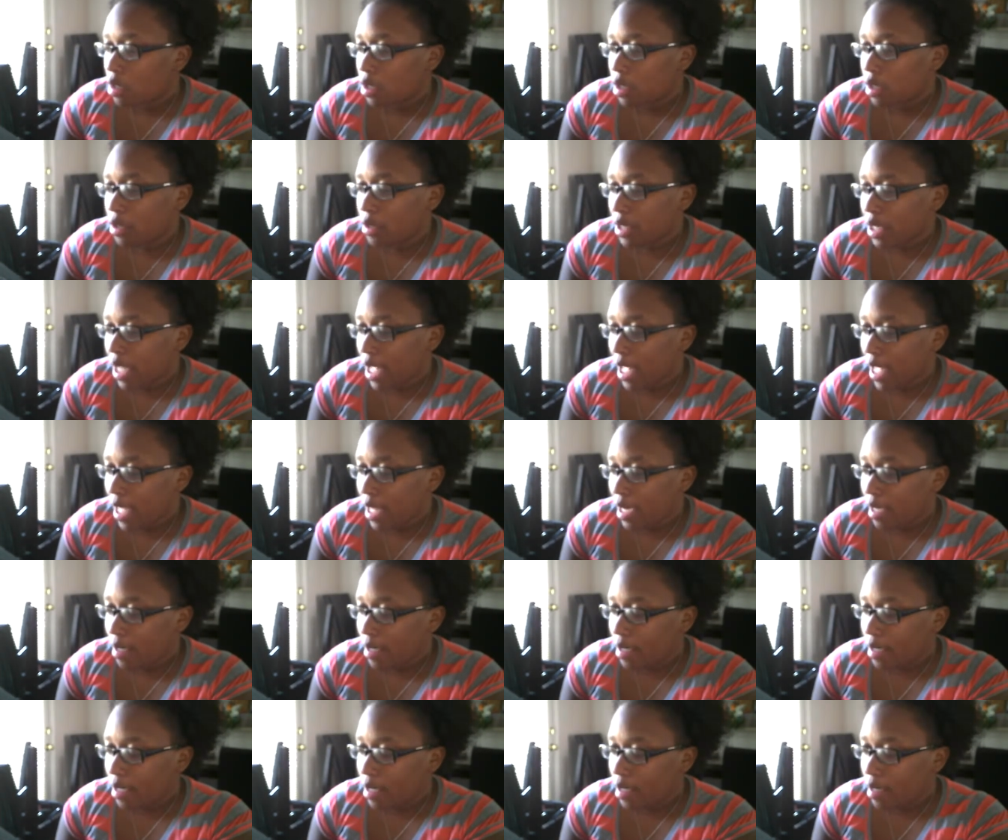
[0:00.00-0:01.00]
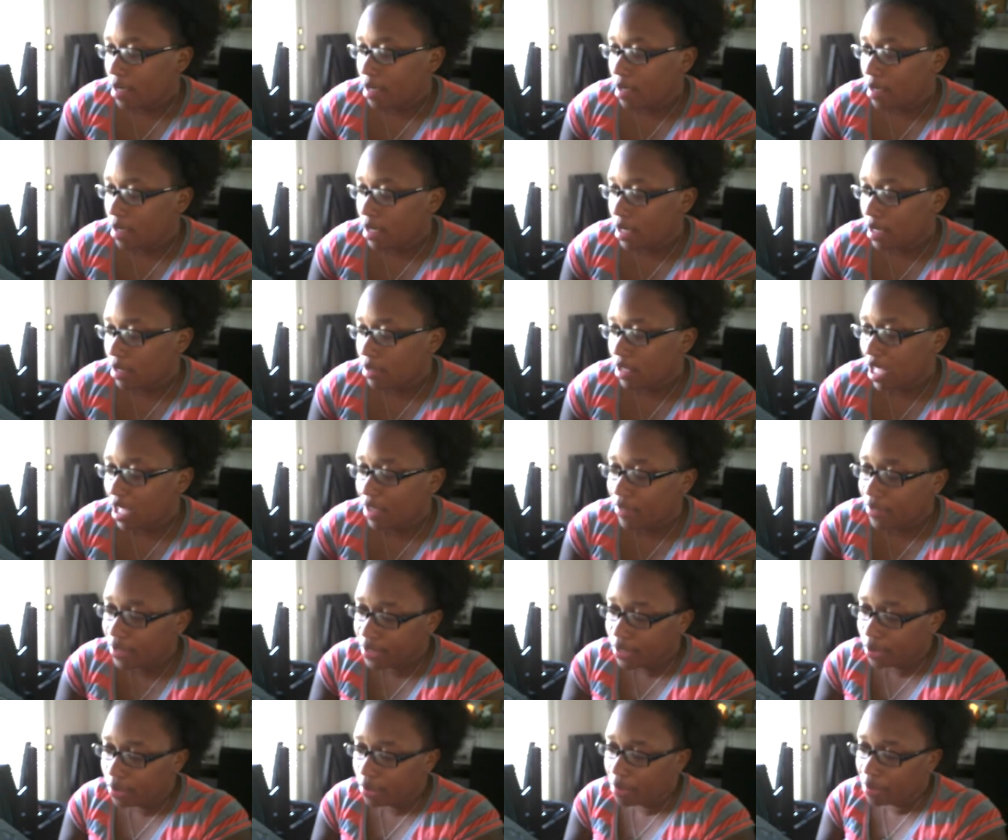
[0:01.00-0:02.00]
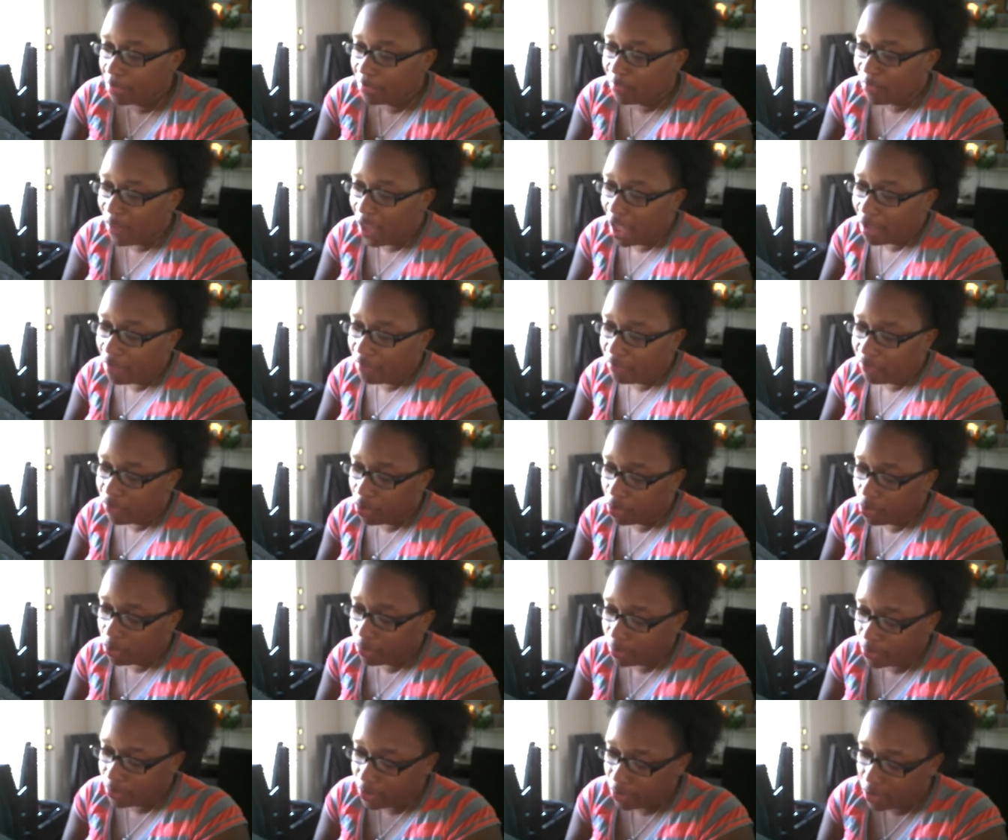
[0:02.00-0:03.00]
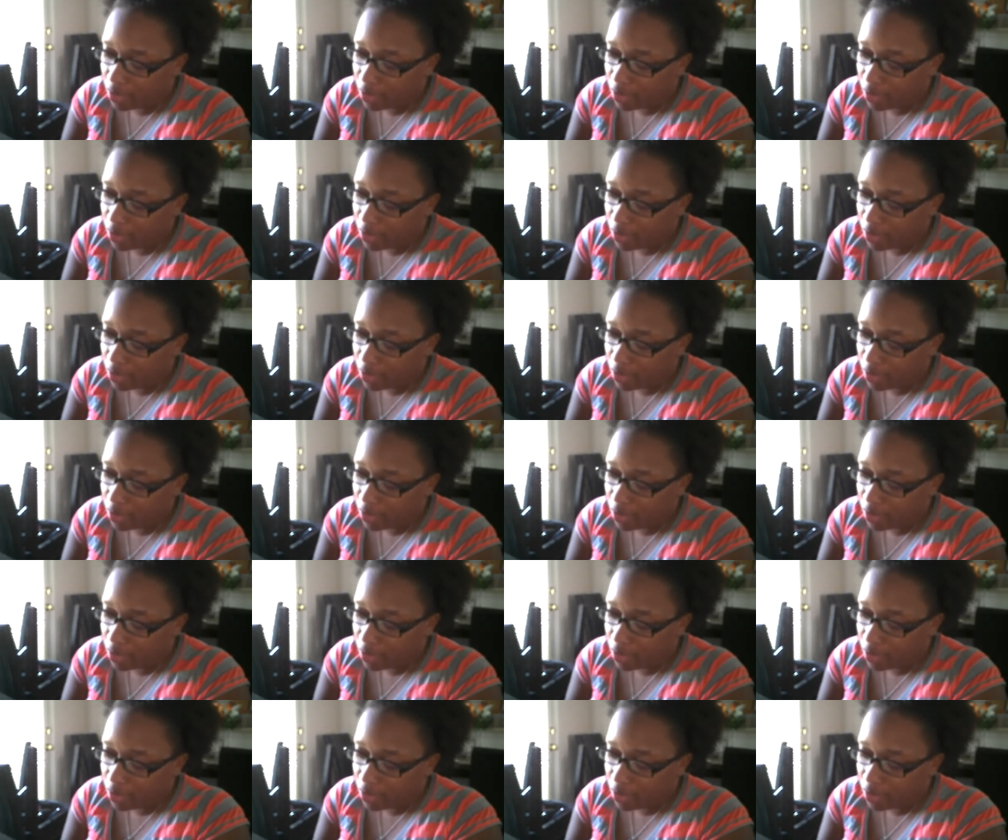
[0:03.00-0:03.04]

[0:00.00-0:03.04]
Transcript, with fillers: you can add a, you can have a total of five phones,